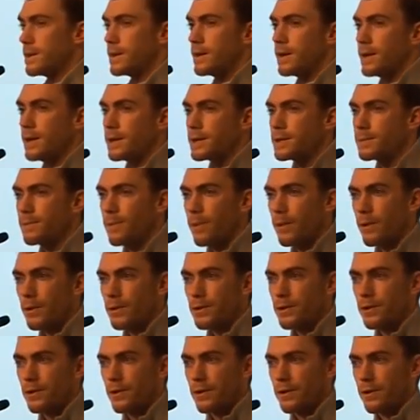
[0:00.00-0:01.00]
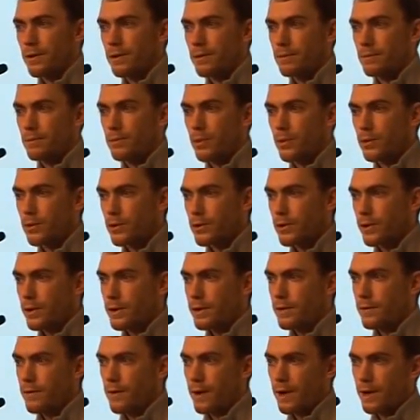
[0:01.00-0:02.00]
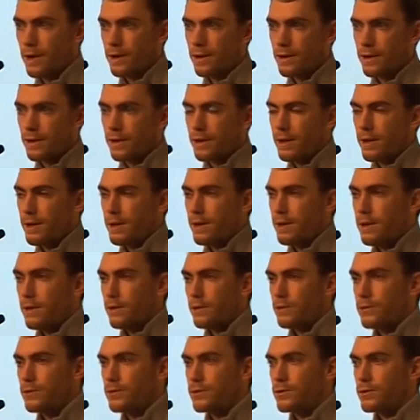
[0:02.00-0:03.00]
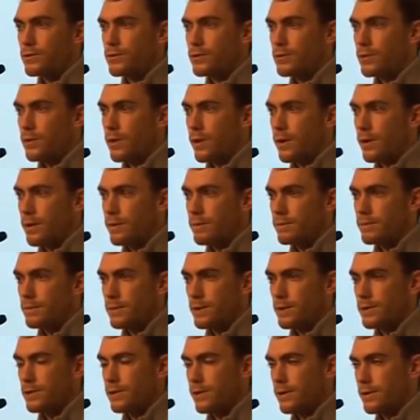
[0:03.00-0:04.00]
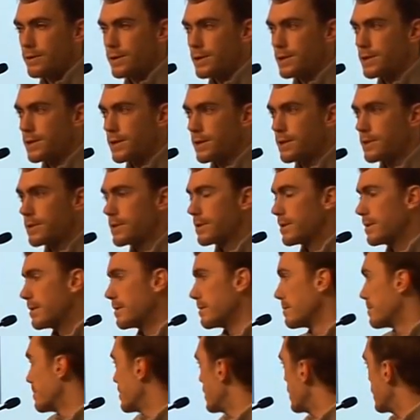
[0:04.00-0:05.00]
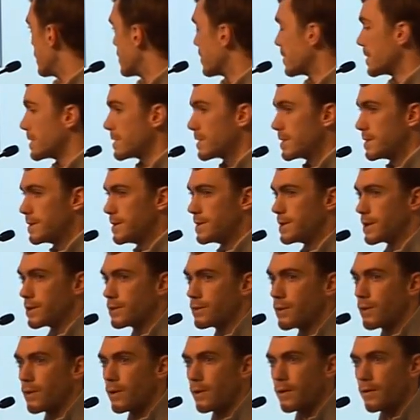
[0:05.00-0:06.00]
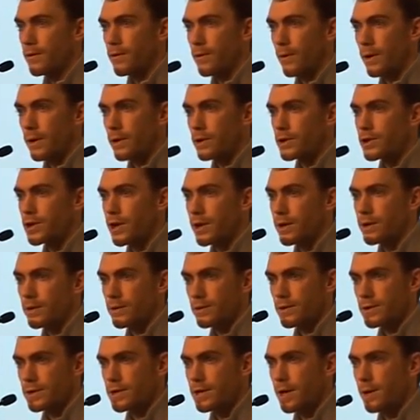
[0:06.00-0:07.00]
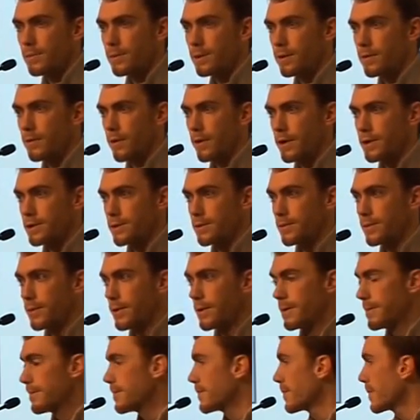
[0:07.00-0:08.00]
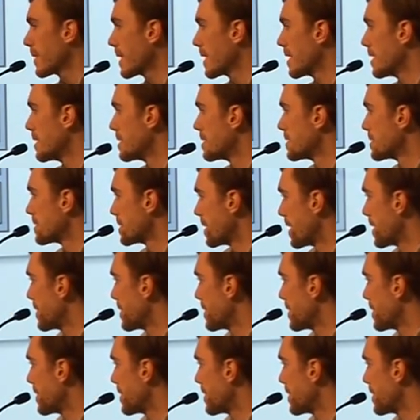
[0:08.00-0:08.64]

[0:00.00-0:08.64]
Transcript: export protocol inferred in the dissector of Wireshark or SCAPI, for example. Slide,